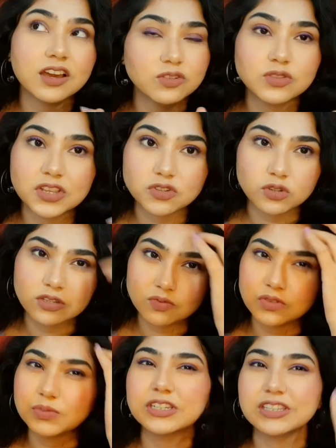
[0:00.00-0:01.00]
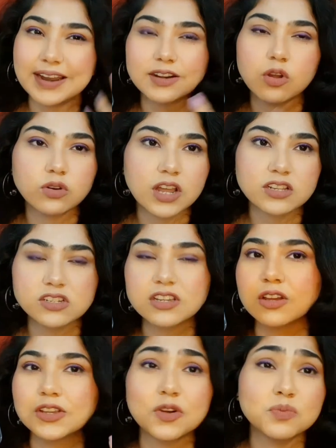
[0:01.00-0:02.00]
I don't think so this will be that long
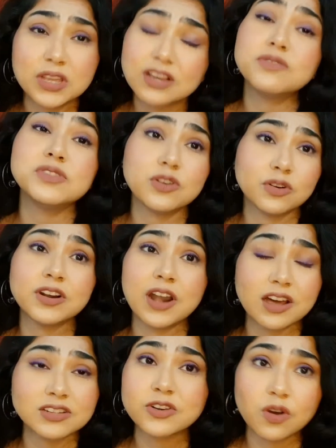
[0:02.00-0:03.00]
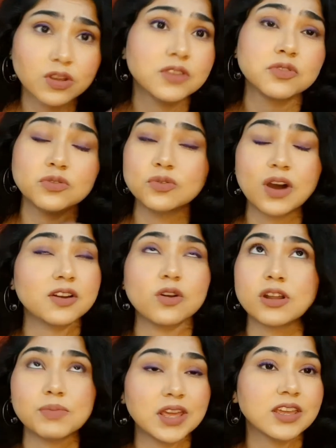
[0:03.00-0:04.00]
lasting. Your makeup will not last long if you are
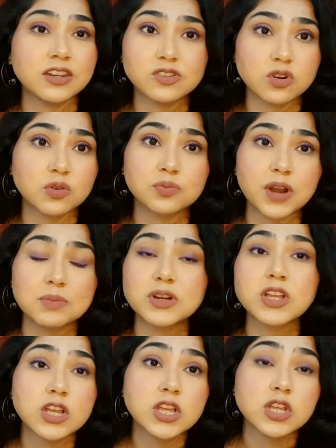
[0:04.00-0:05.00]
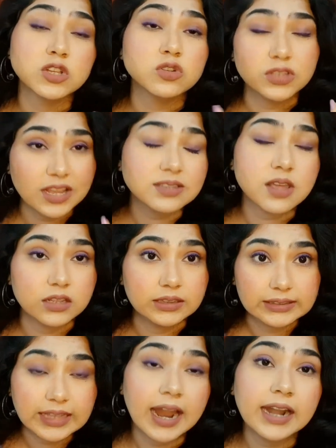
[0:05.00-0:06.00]
not applying any sort of primer. So that's
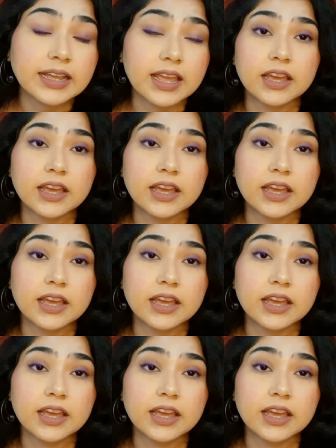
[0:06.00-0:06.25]
that.